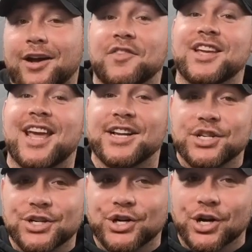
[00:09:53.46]
of the catch
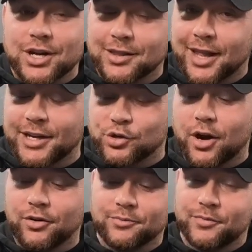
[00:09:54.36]
and cook lake
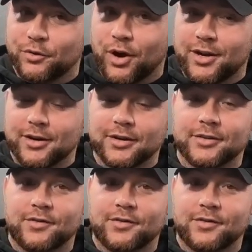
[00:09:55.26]
trout right here.